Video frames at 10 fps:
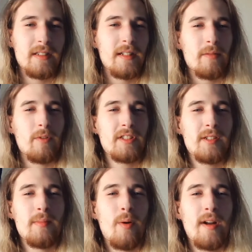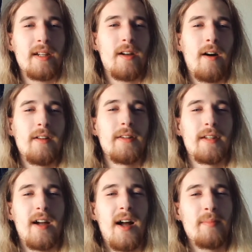what's the point of calling the
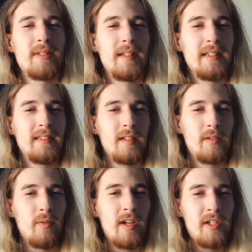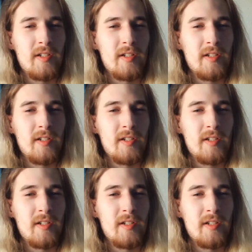cops in this situation